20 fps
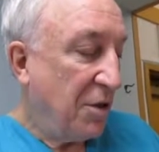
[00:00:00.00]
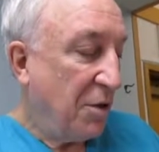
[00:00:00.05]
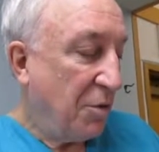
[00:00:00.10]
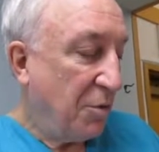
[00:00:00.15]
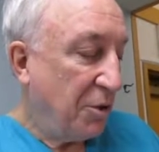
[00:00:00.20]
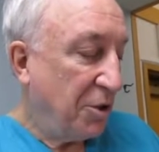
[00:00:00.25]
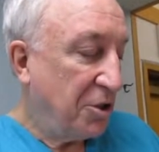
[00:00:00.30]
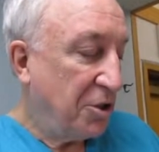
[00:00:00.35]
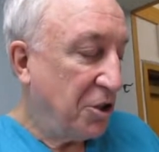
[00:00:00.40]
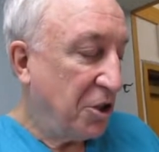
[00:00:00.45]

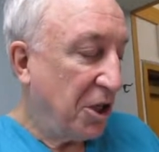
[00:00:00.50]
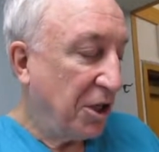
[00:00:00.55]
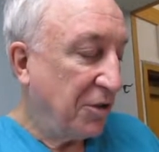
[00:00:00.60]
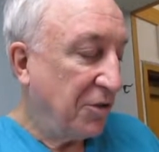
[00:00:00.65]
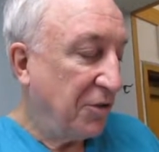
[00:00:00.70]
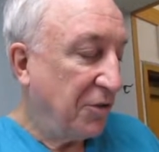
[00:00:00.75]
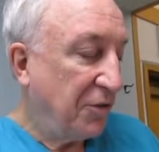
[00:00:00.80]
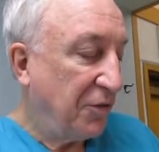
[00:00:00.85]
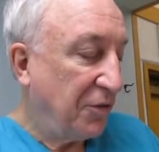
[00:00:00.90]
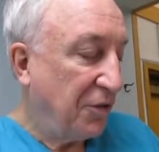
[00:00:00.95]
We check
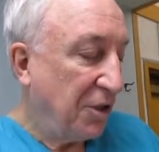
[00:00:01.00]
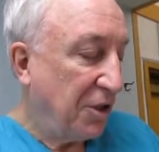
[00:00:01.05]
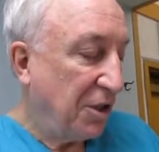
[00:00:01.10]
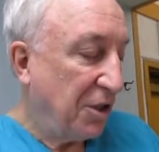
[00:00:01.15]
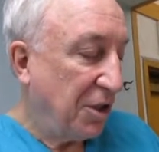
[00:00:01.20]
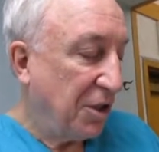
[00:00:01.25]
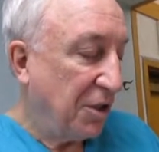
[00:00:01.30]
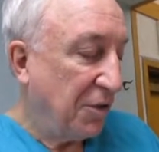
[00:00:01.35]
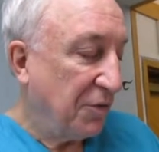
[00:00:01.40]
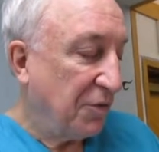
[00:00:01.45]
to
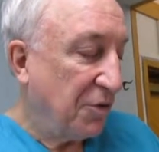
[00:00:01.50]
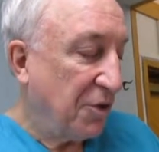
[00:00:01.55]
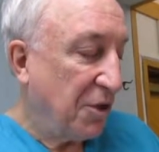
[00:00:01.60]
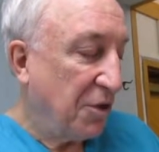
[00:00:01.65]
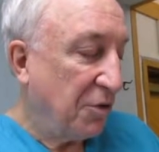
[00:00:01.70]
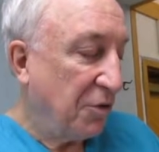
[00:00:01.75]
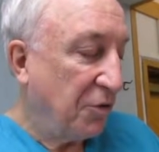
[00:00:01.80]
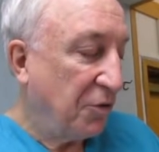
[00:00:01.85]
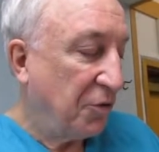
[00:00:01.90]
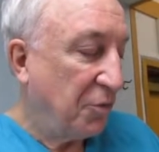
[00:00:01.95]
see if
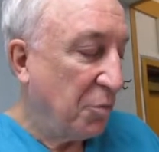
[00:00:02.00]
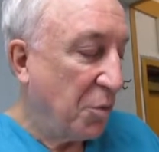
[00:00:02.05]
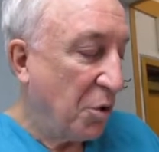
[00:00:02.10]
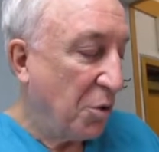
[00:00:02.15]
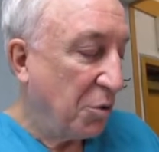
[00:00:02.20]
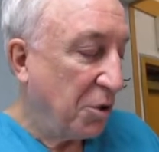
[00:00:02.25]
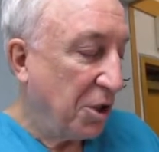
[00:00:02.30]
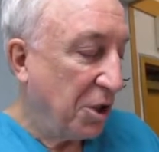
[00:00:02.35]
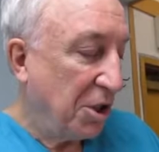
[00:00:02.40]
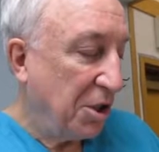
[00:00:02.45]
they're
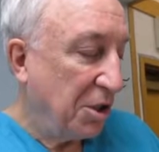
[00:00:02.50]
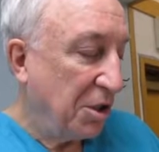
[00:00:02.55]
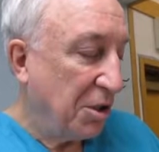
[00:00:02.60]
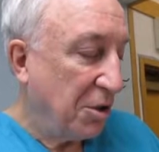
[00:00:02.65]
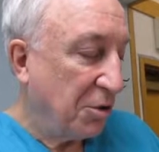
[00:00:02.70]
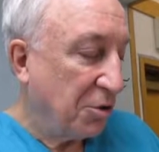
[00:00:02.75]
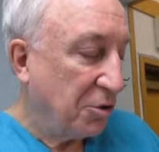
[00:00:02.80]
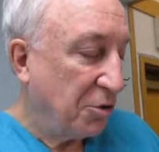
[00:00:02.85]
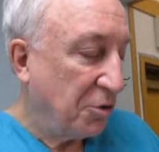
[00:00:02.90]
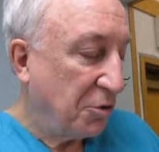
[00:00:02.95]
smoking
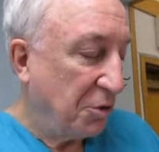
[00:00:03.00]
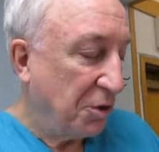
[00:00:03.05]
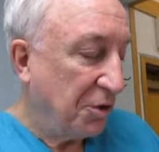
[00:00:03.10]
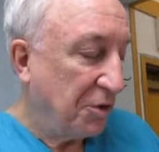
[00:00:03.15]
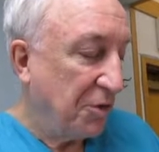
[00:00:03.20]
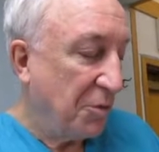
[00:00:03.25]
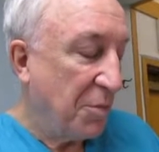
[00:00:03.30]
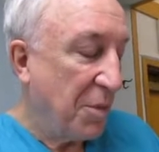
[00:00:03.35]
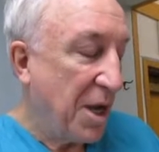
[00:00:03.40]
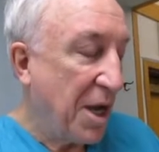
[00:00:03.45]
or chewing
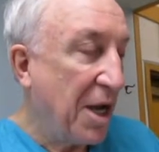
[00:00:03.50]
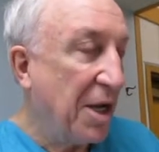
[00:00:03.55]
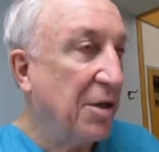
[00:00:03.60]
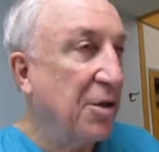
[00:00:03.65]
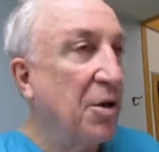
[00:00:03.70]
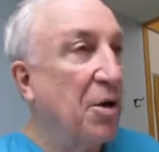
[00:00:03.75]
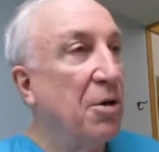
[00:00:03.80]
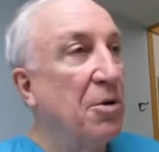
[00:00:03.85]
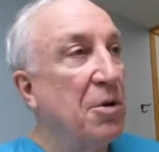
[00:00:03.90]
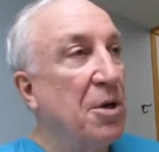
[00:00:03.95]

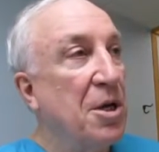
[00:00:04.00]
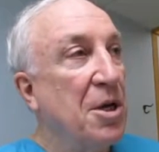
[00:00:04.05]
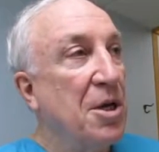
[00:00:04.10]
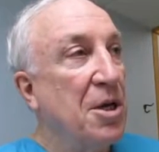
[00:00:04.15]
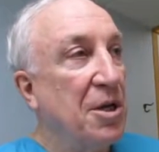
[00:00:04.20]
tobacco,